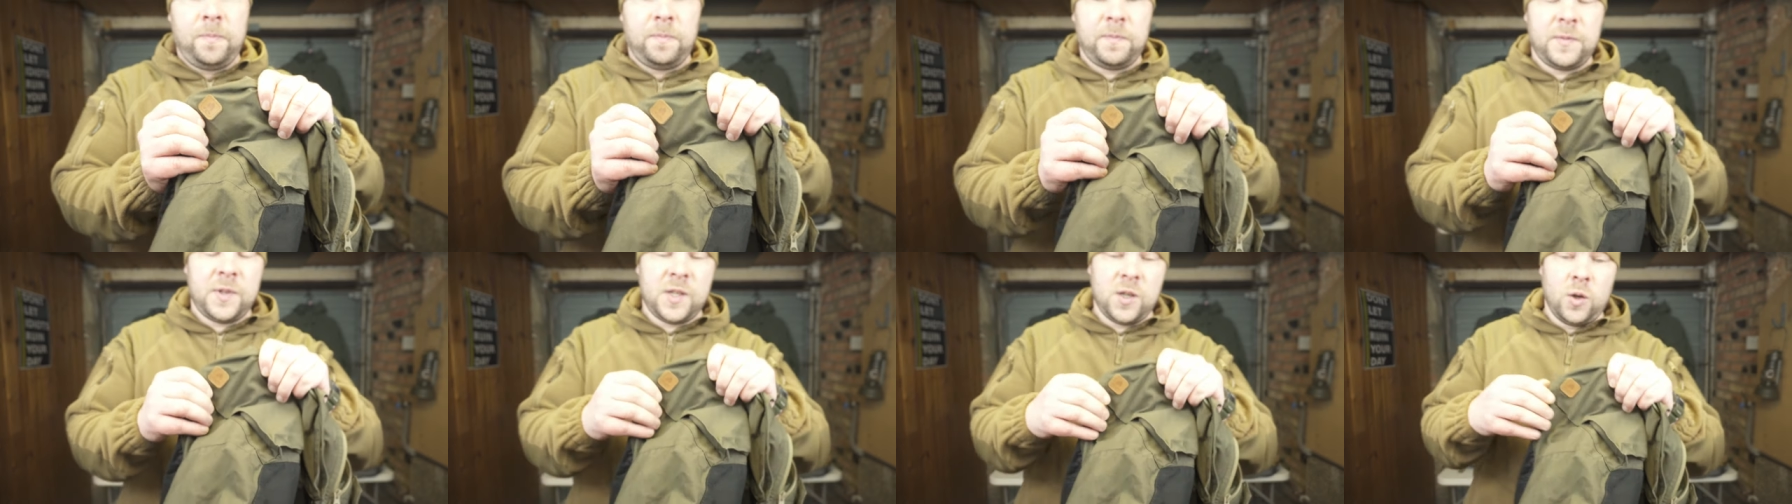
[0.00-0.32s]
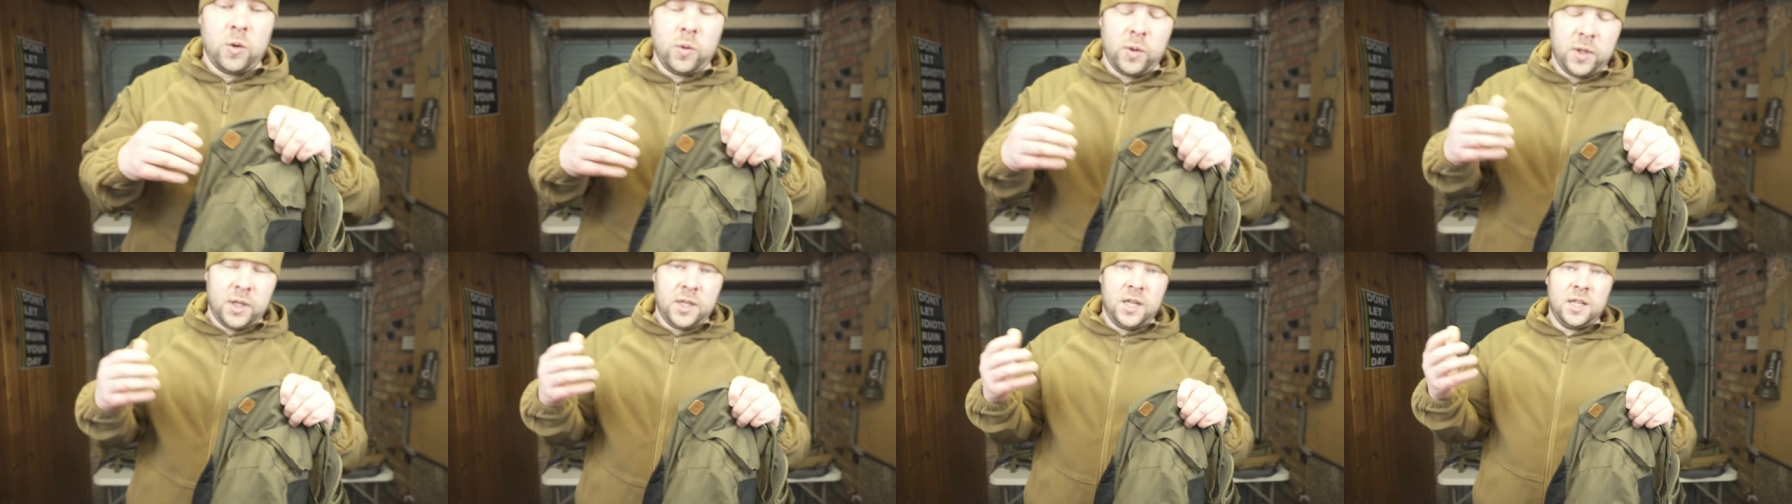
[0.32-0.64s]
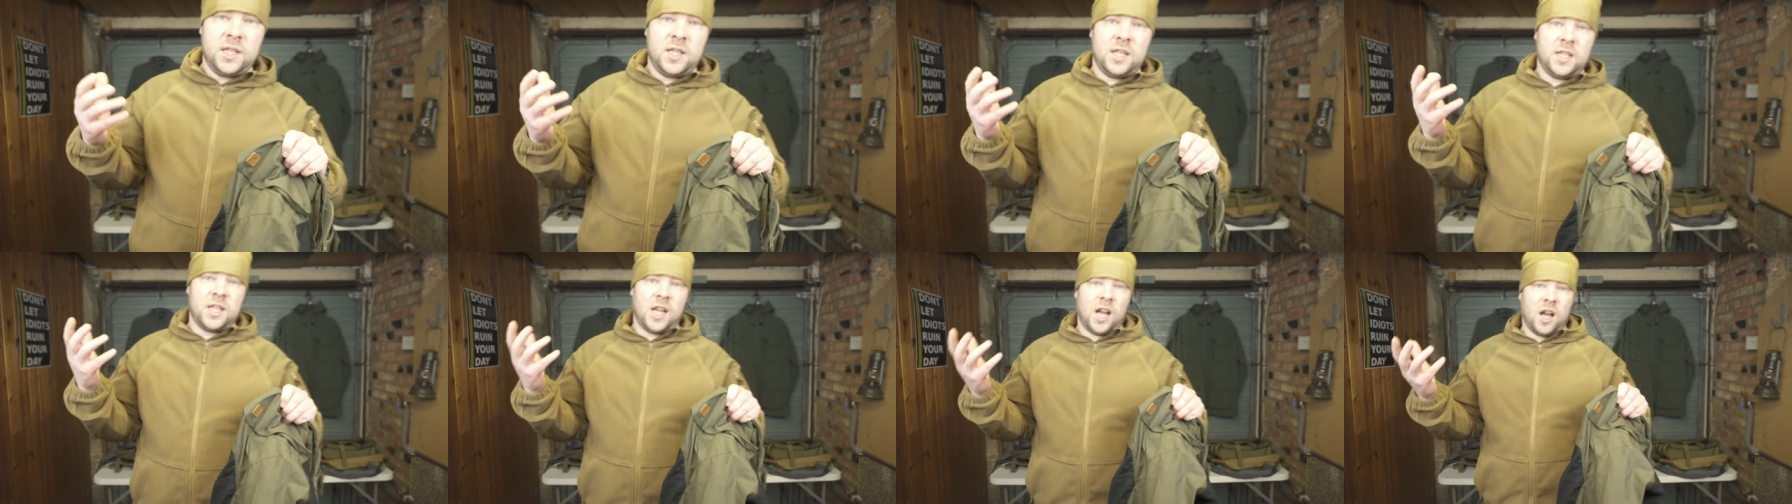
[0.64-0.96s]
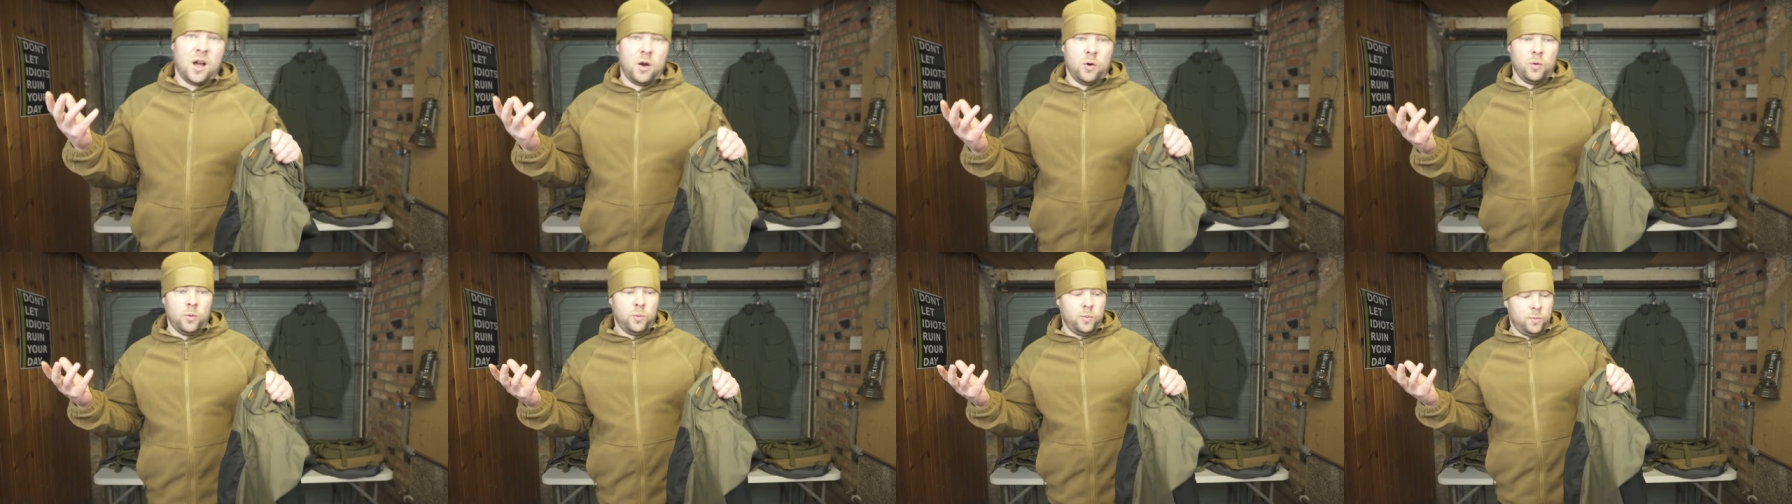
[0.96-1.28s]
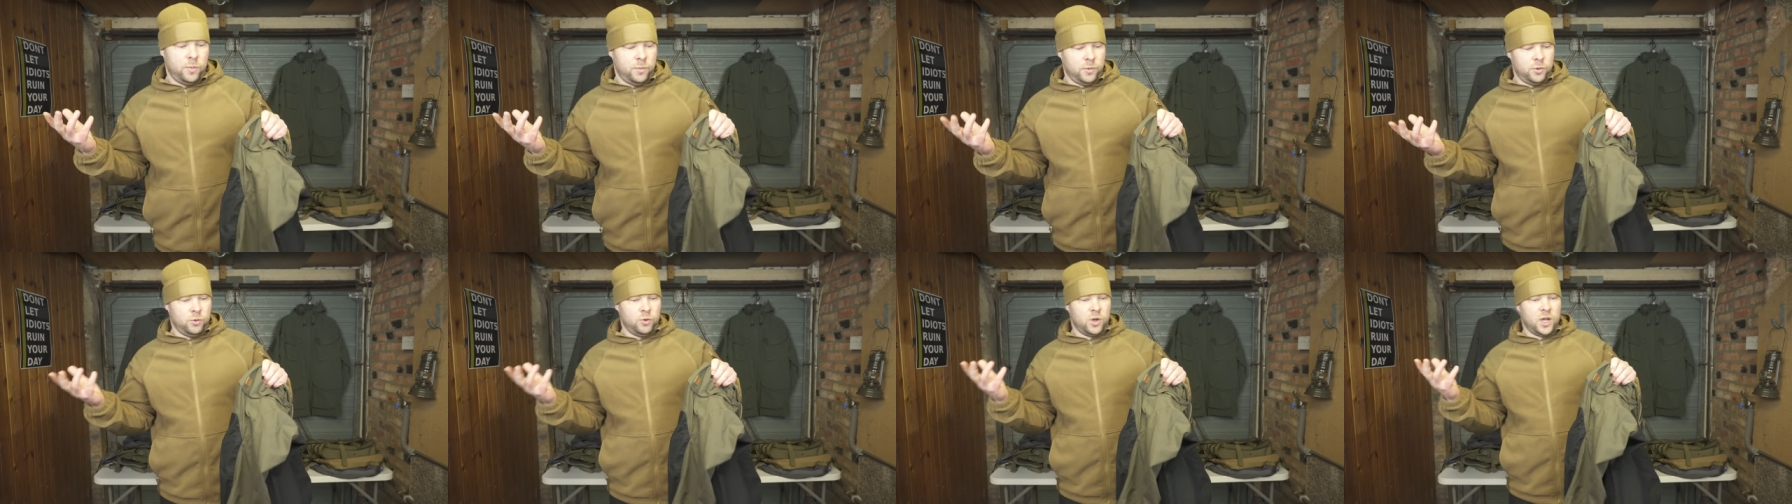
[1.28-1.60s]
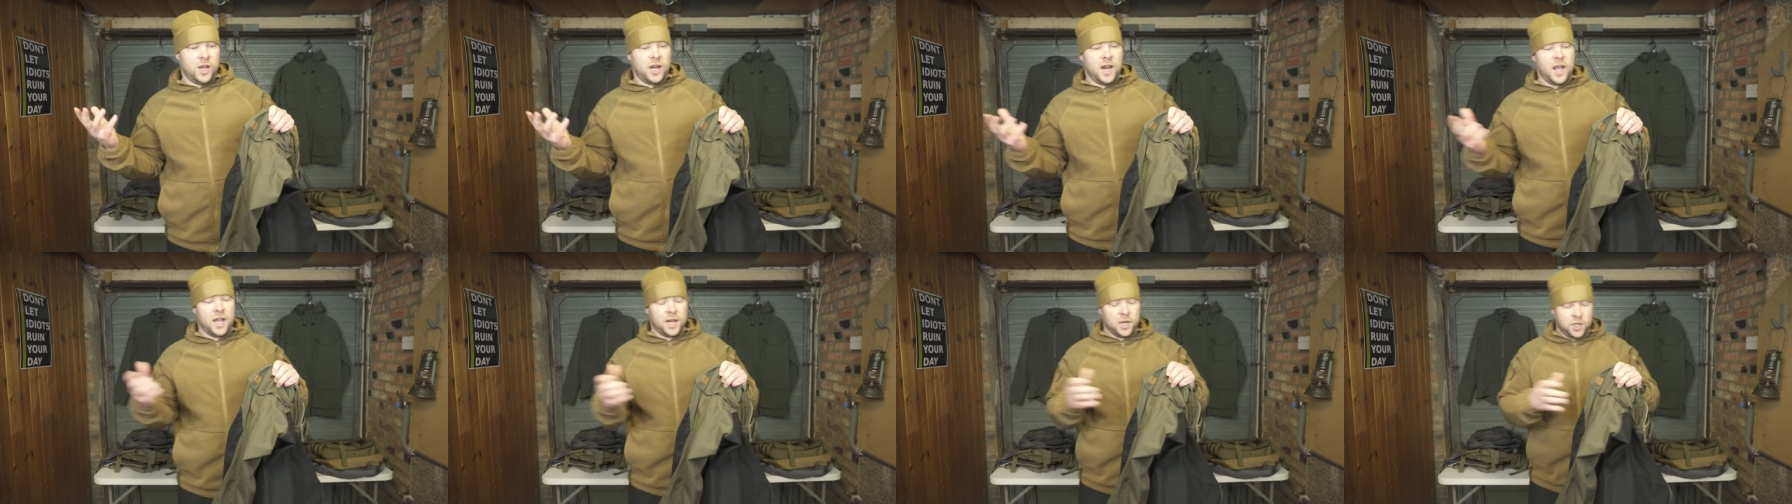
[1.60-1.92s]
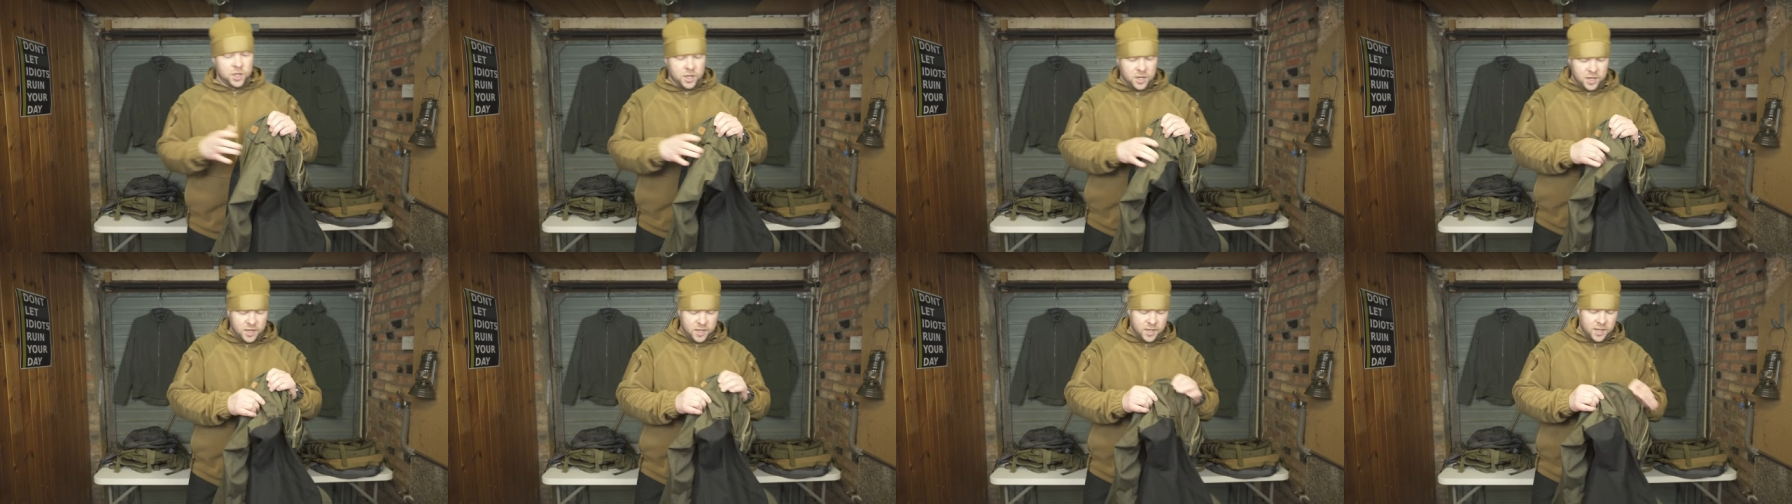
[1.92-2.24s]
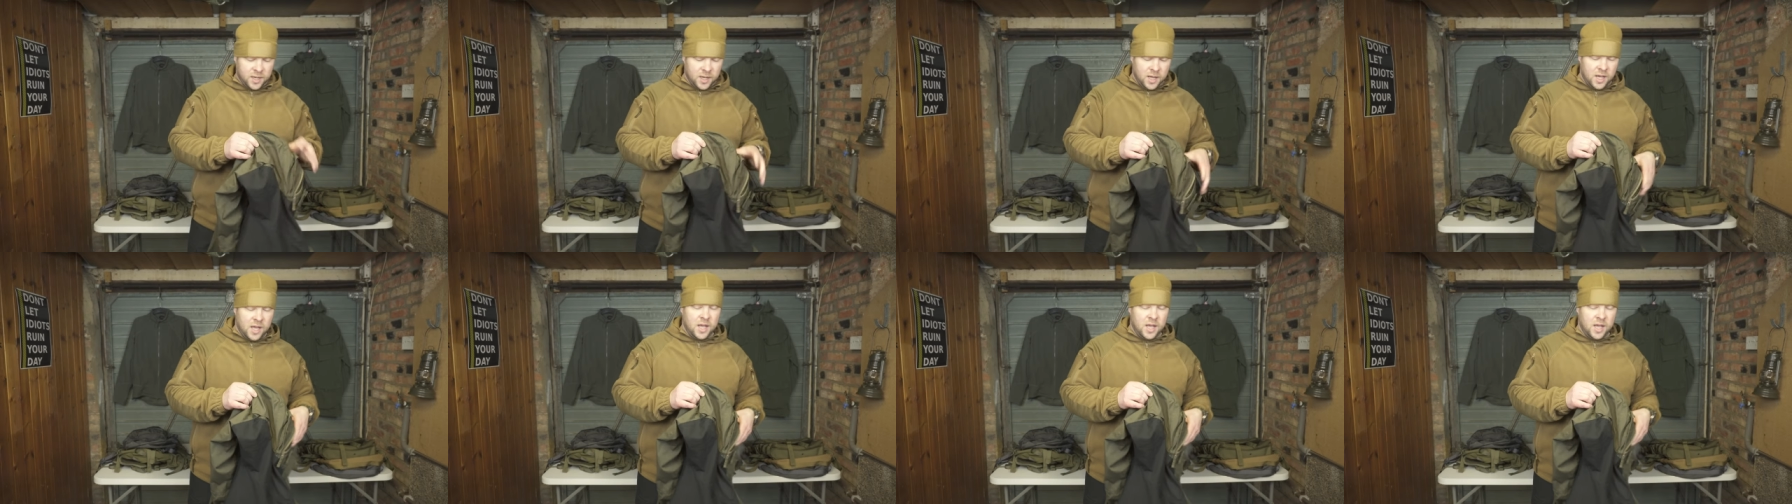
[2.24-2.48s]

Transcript: So this is how you can actually